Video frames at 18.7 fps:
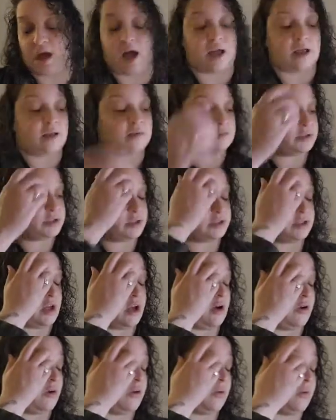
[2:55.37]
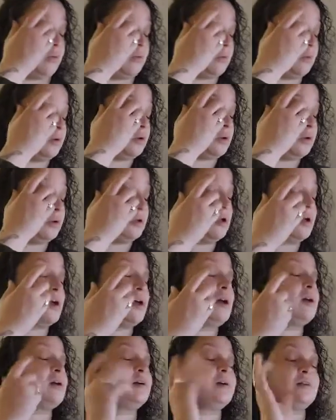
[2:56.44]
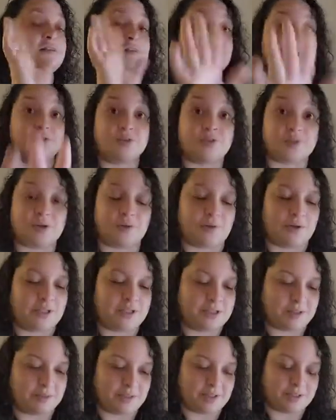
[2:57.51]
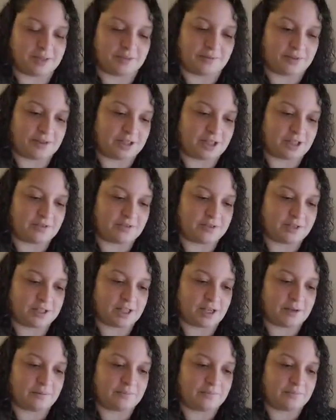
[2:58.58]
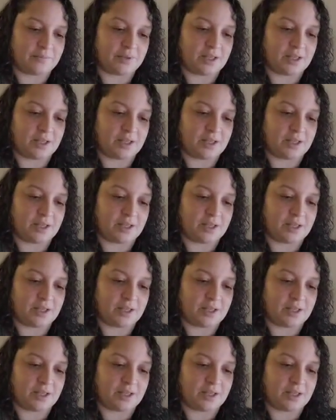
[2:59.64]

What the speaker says: I am so ready to be done with life today.